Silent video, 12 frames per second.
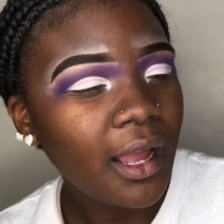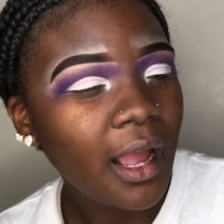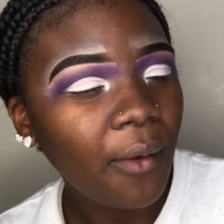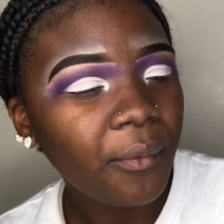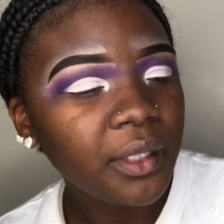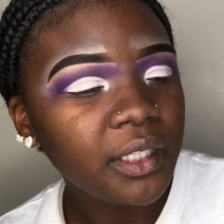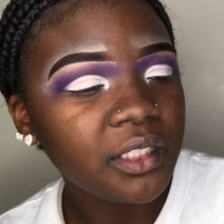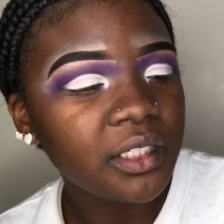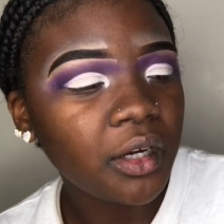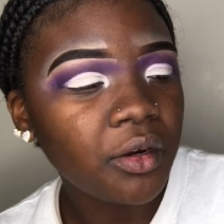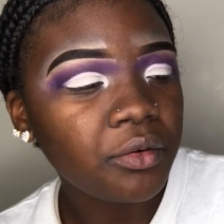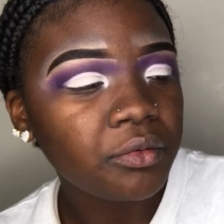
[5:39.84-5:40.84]
I really
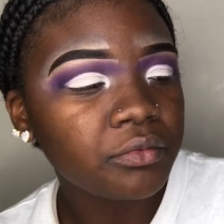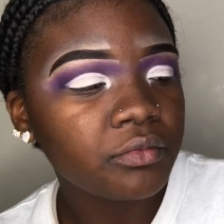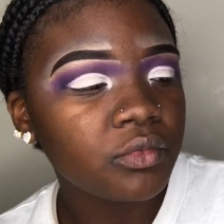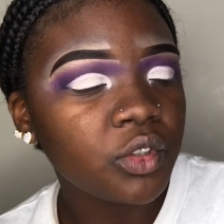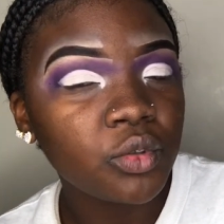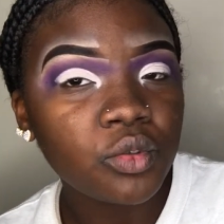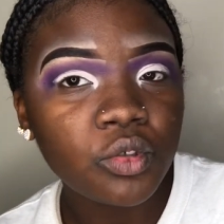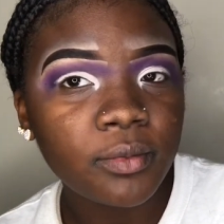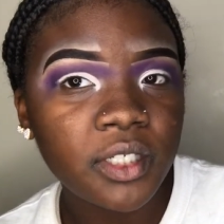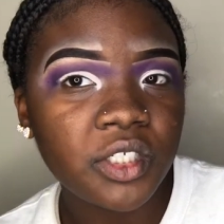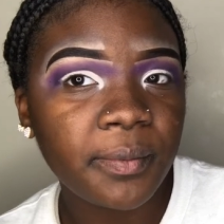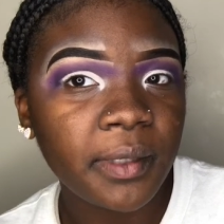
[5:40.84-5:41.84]
don't do too
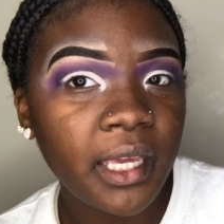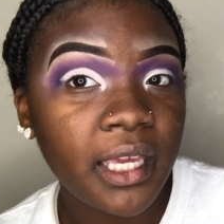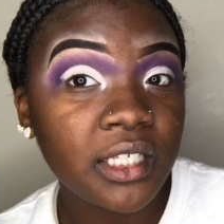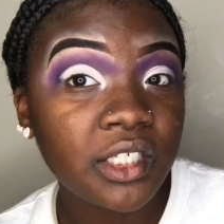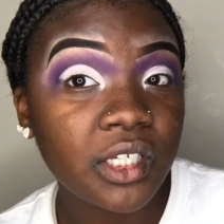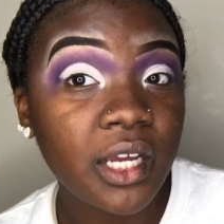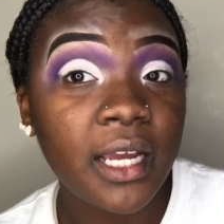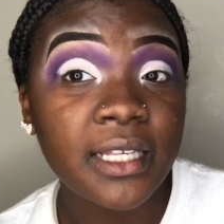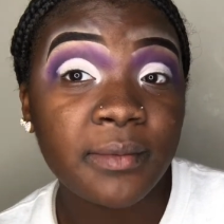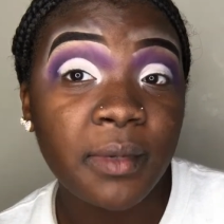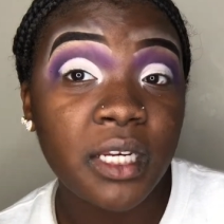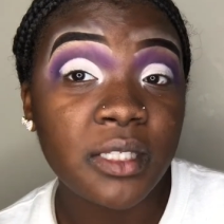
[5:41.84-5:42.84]
much BH
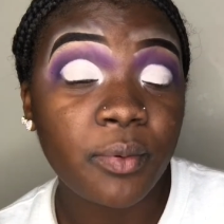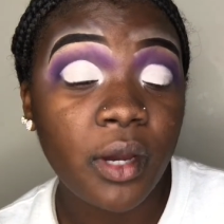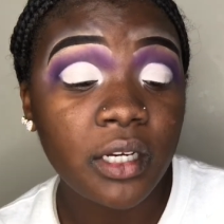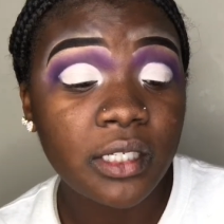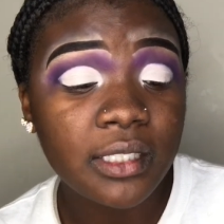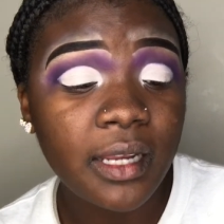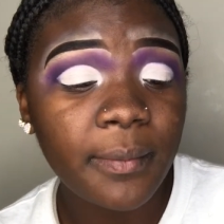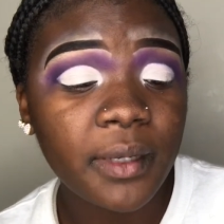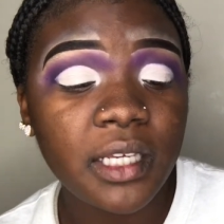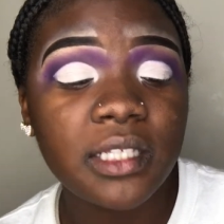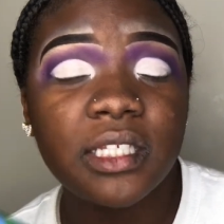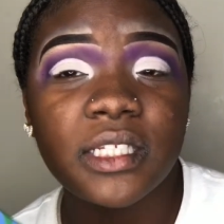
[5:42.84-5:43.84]
Cosmetics products, not
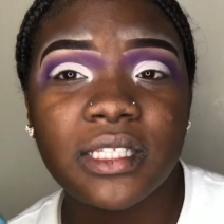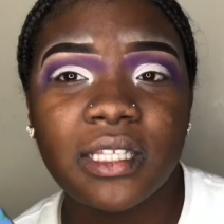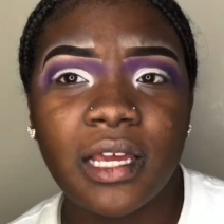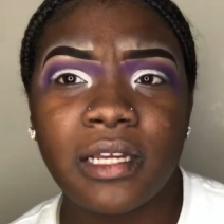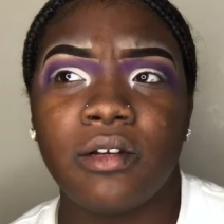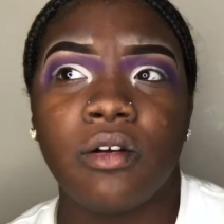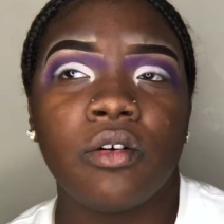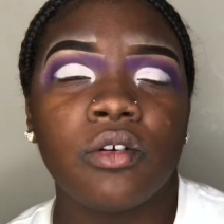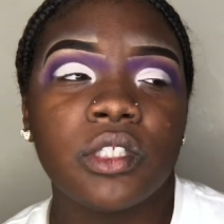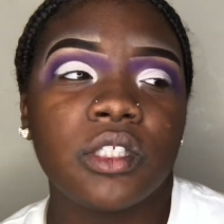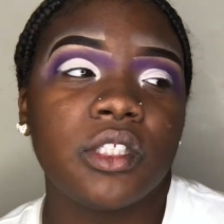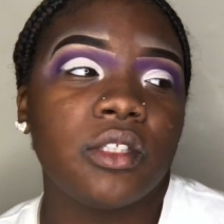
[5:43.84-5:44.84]
because it's like, oh,
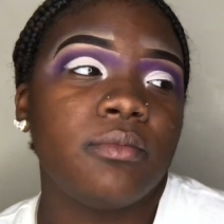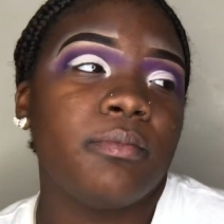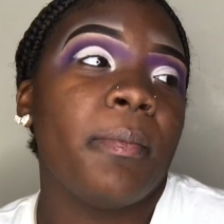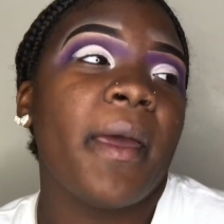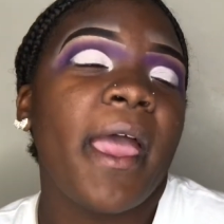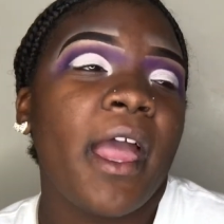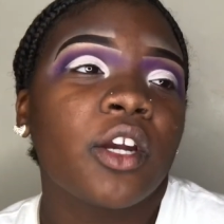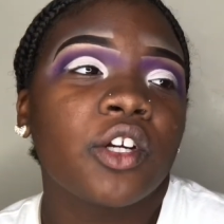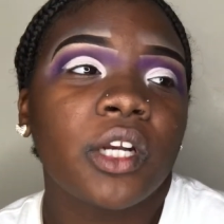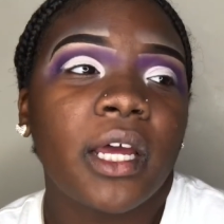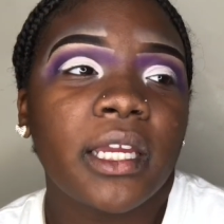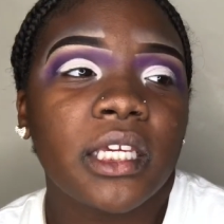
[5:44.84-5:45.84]
it's bad
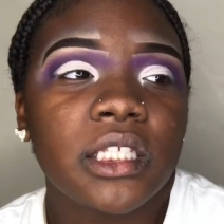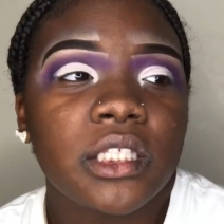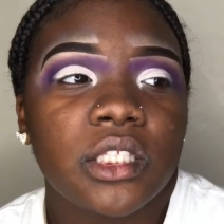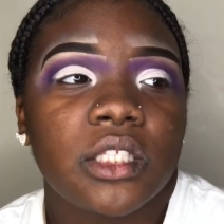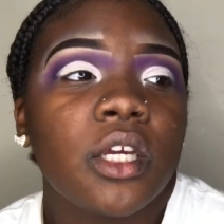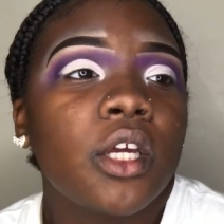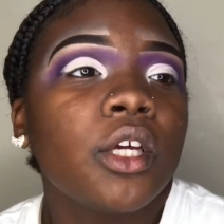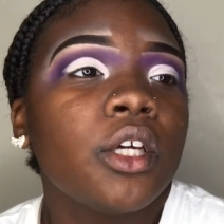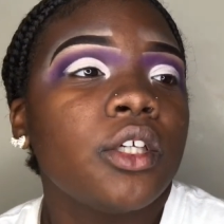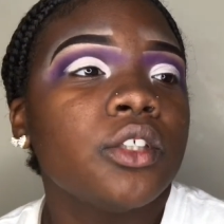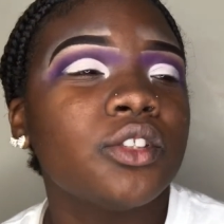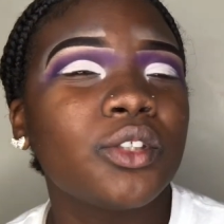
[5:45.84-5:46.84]
or like it's
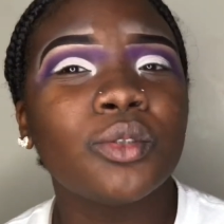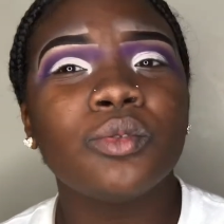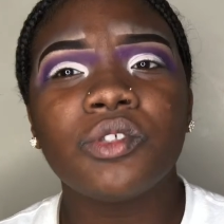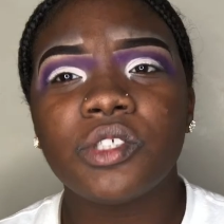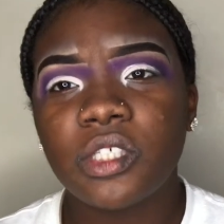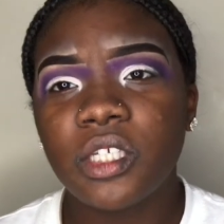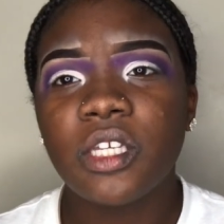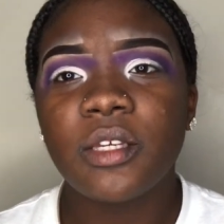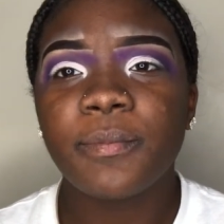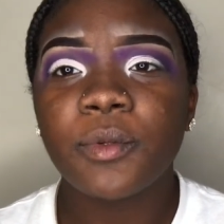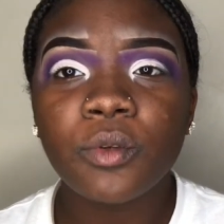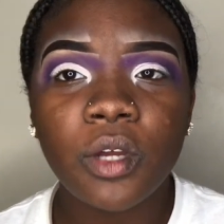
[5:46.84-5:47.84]
too
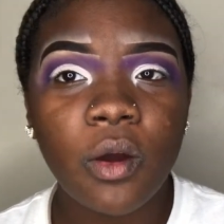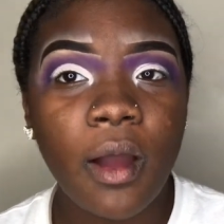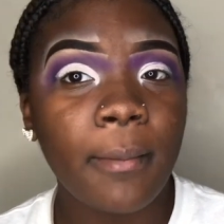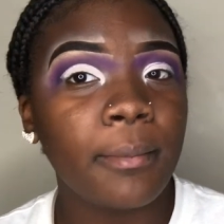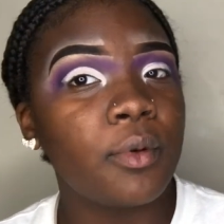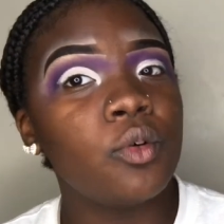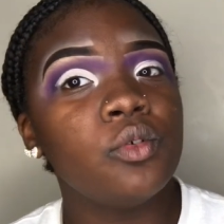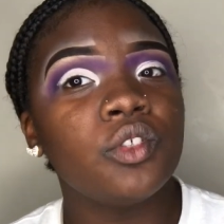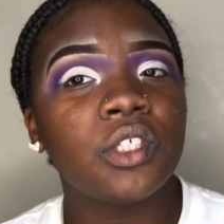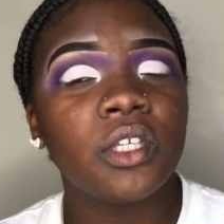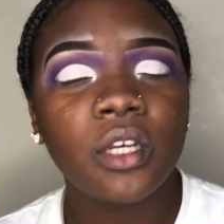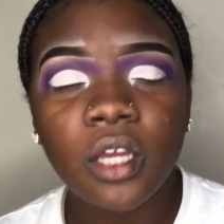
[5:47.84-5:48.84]
cheap. You know, I'm
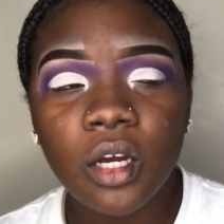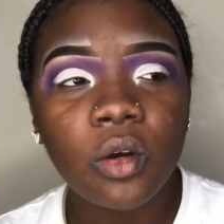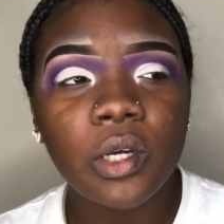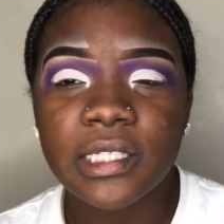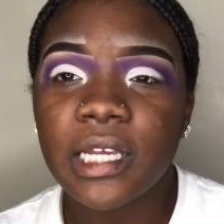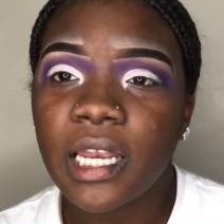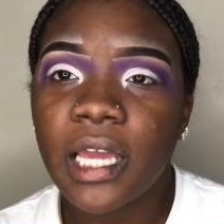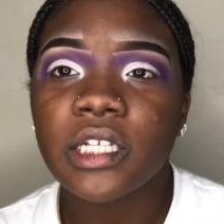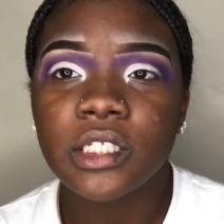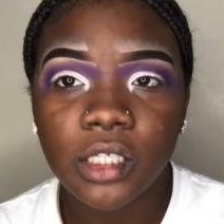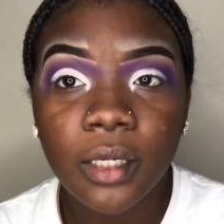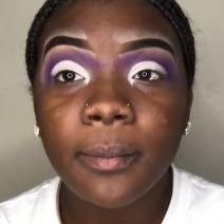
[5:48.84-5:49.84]
bougie. No, because I like
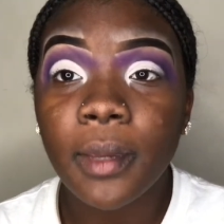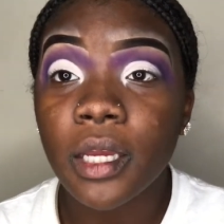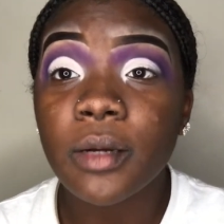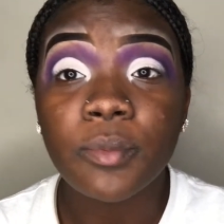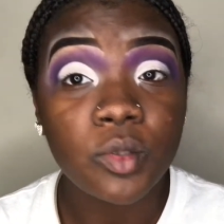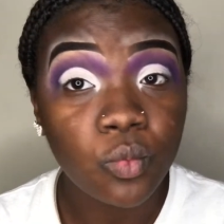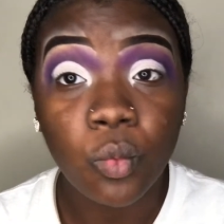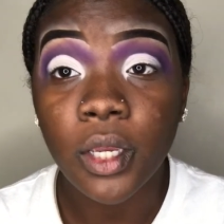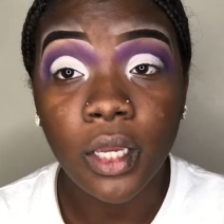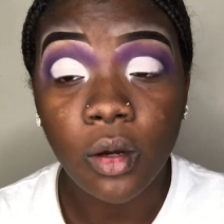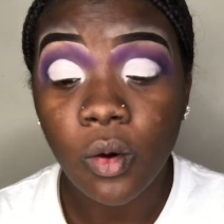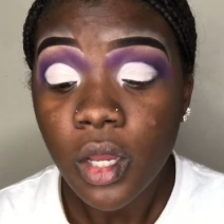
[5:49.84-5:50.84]
cheap makeup as
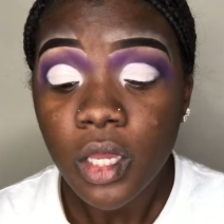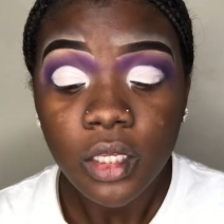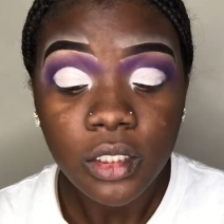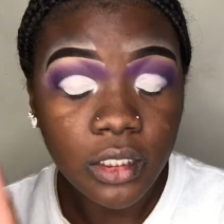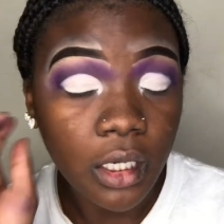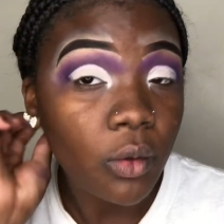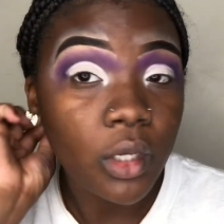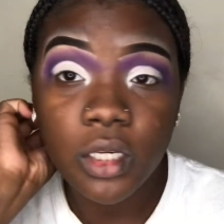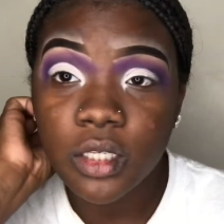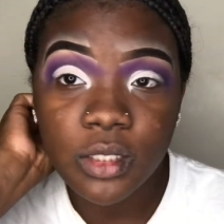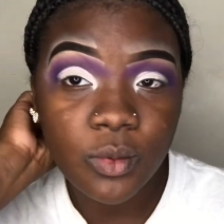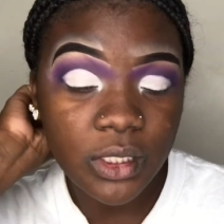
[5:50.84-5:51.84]
well. Don't get
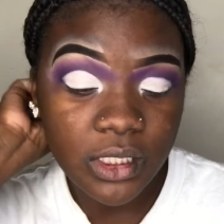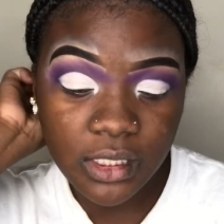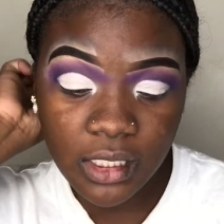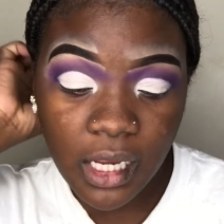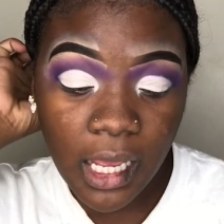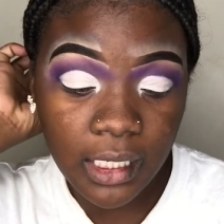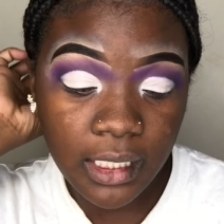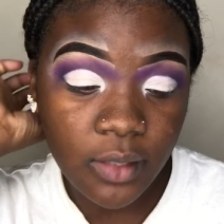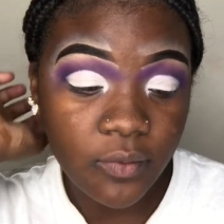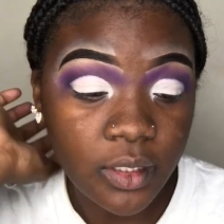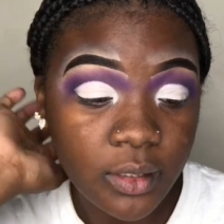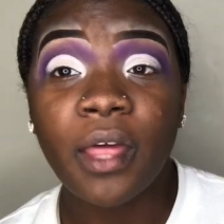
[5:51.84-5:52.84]
it twisted. I
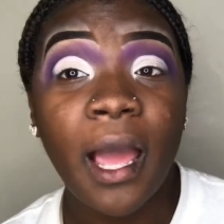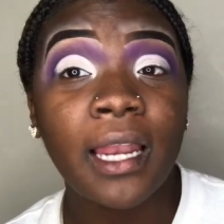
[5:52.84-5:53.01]
love it.